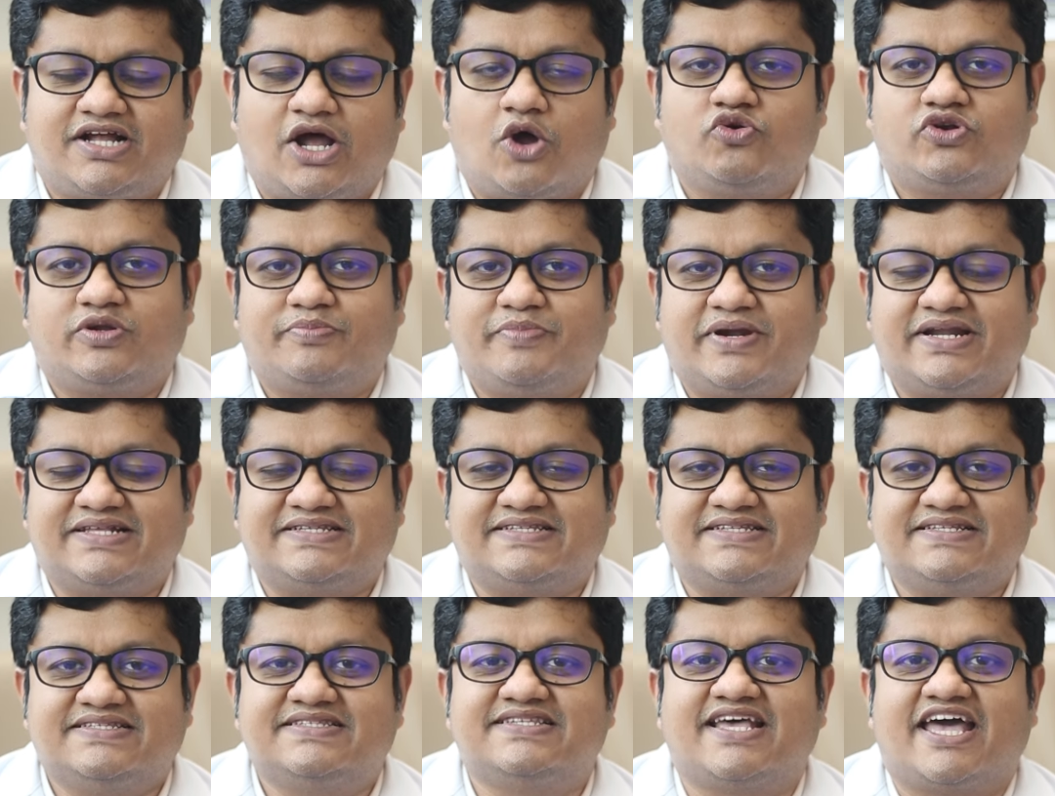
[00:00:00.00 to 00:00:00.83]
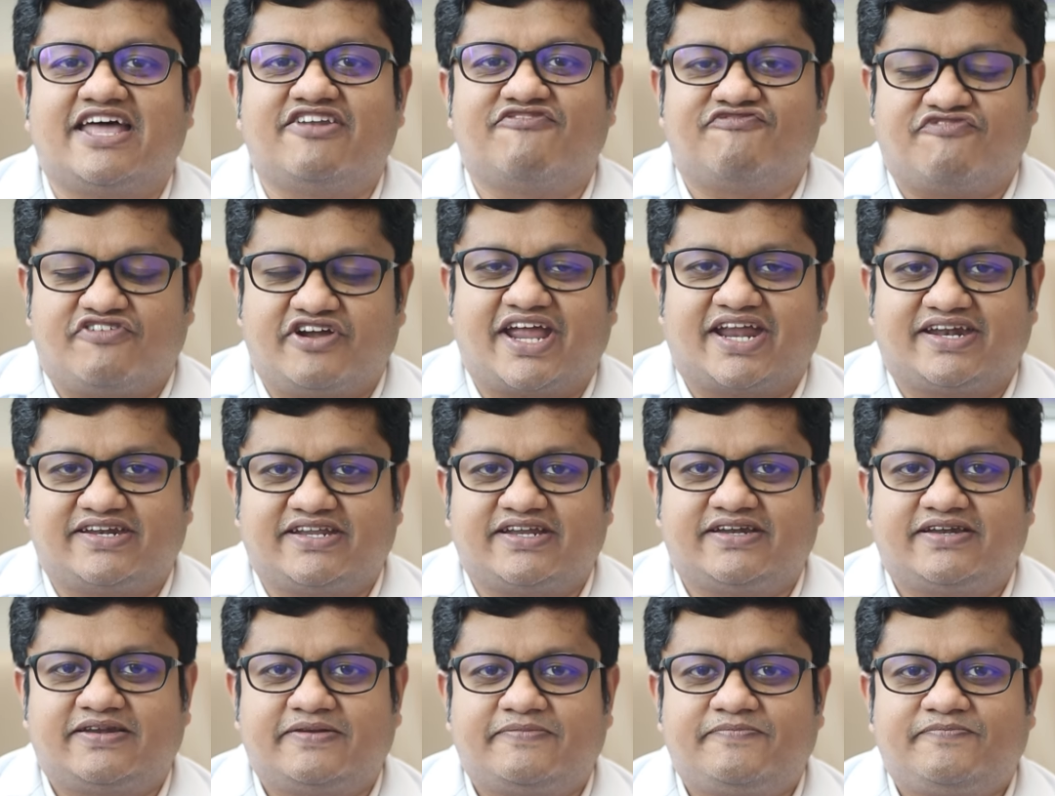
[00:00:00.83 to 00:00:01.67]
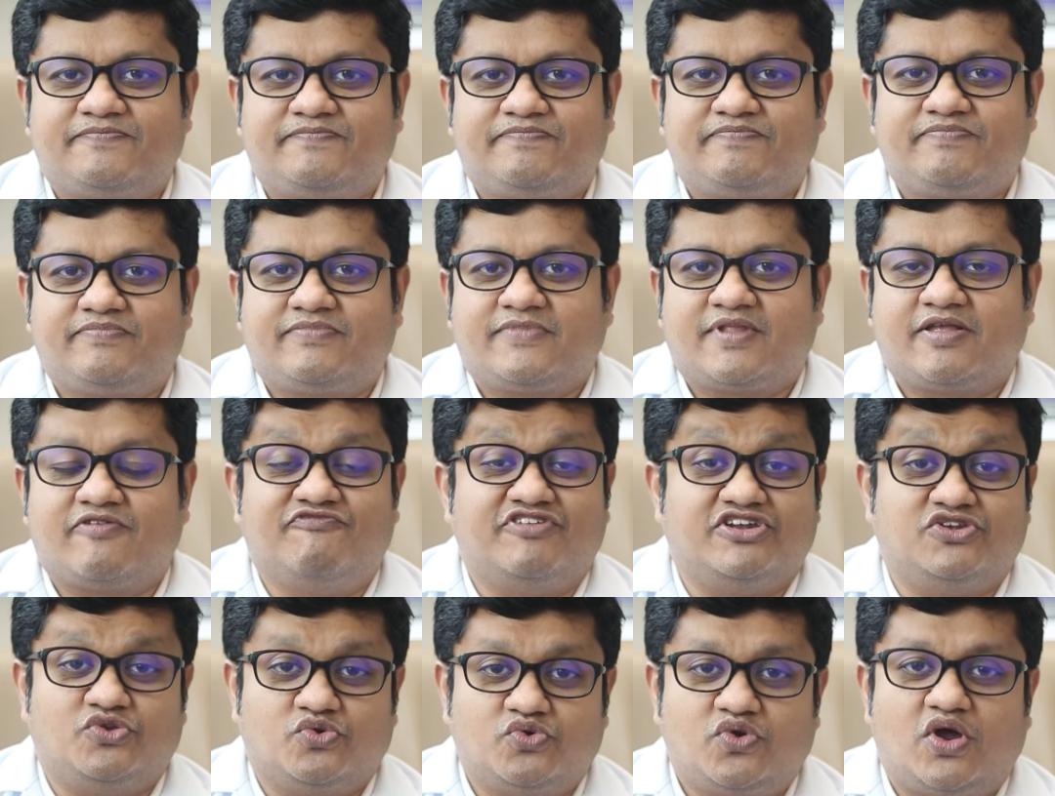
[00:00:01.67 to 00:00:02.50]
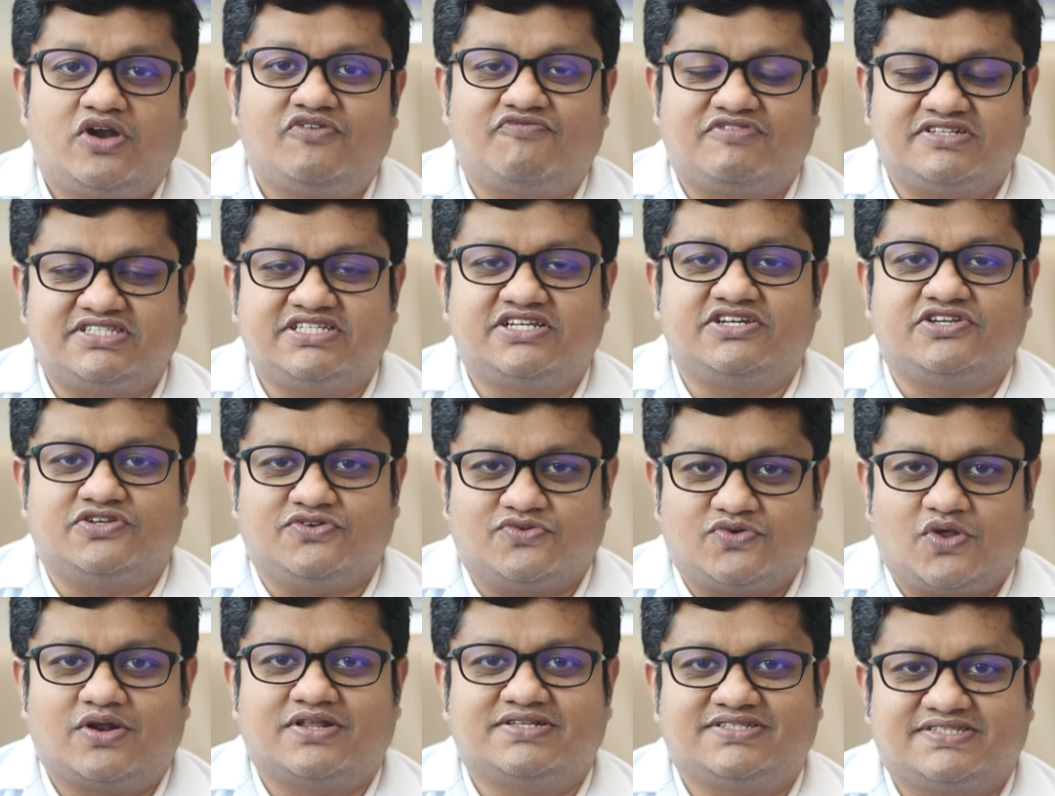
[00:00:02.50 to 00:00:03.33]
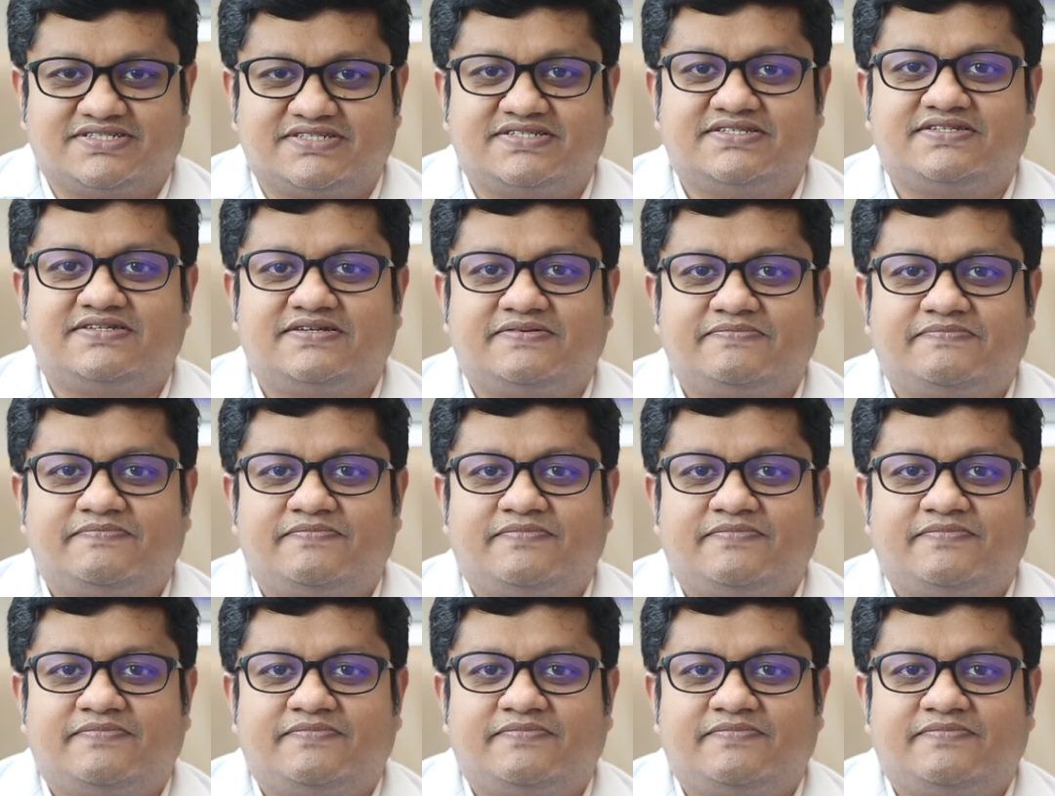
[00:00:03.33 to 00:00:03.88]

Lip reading: counter medicines and forget it. We do not visit urologist.